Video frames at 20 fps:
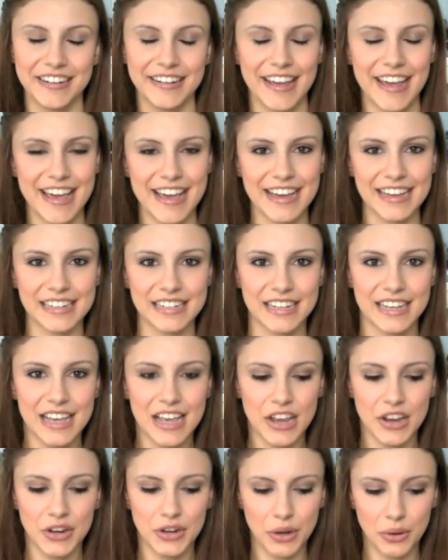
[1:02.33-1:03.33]
and,
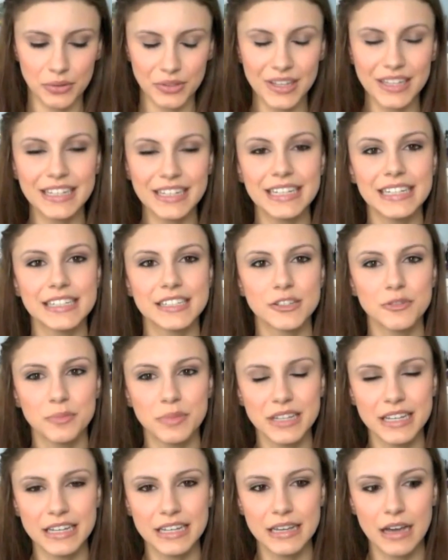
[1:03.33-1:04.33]
you know, they need to
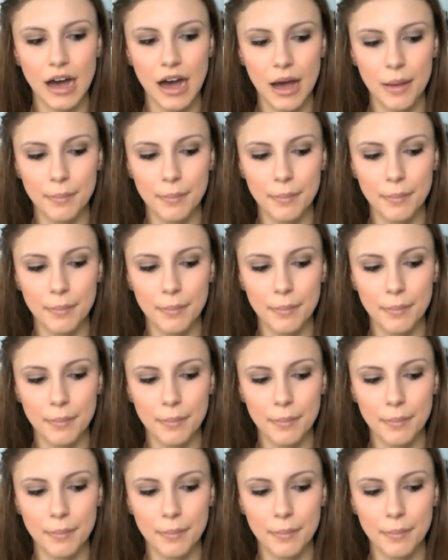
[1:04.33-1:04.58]
be